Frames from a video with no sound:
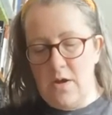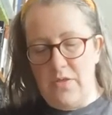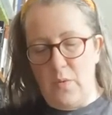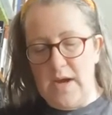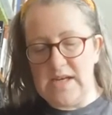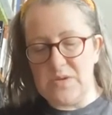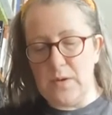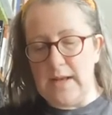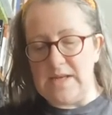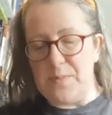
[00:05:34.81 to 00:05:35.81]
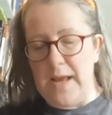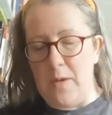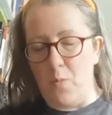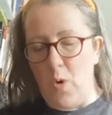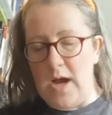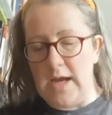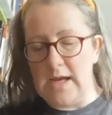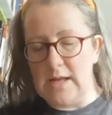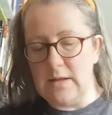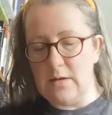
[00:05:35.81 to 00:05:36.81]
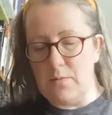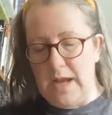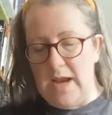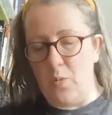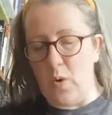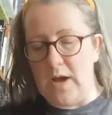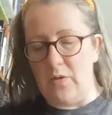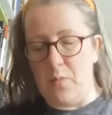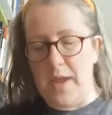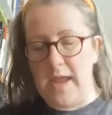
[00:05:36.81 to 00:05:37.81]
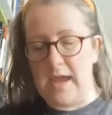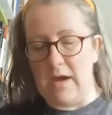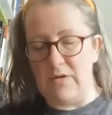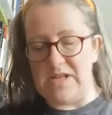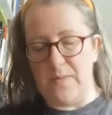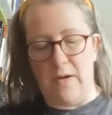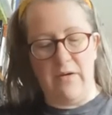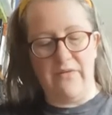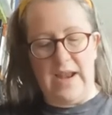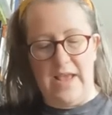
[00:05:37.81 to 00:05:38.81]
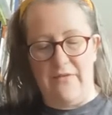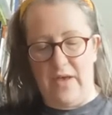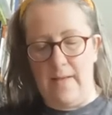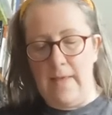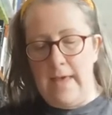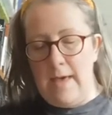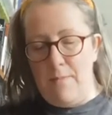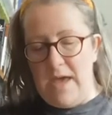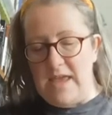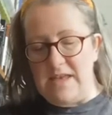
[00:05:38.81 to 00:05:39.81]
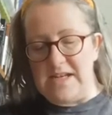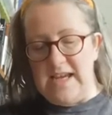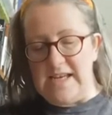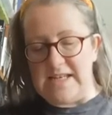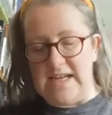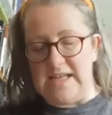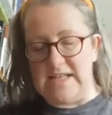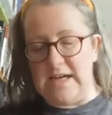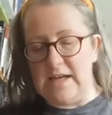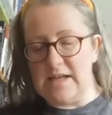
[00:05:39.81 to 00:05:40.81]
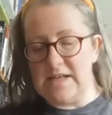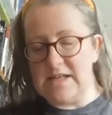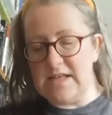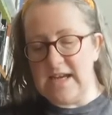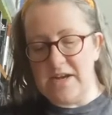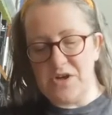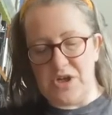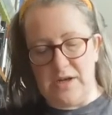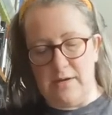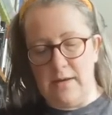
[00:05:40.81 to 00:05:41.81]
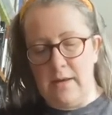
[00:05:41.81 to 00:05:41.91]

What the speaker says: The white swirl is plain white, plain while the pink carries the berry flavour, making the taste as delicate as the texture.